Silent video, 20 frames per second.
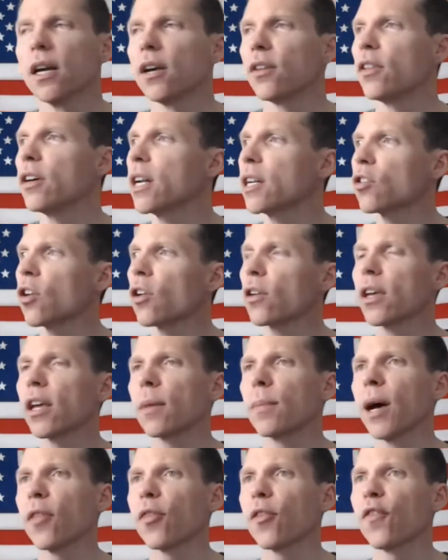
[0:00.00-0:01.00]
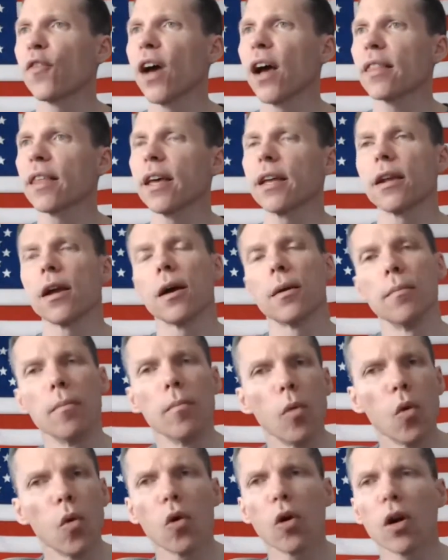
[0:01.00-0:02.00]
They're not talking about the fact that
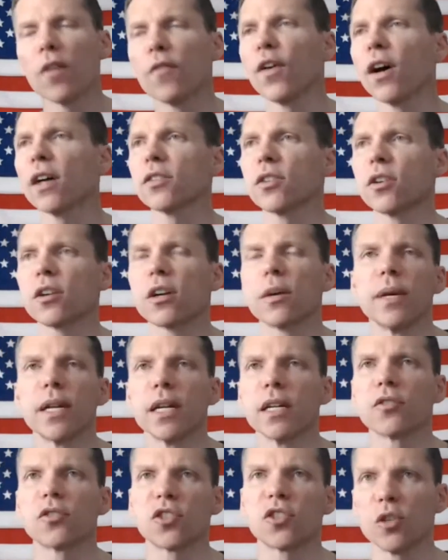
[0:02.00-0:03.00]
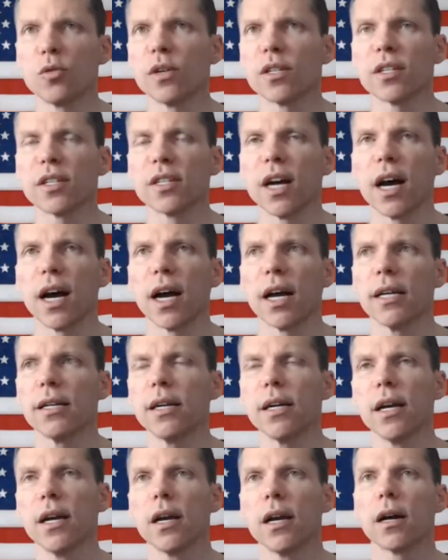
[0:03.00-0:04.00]
more of us are committing suicide.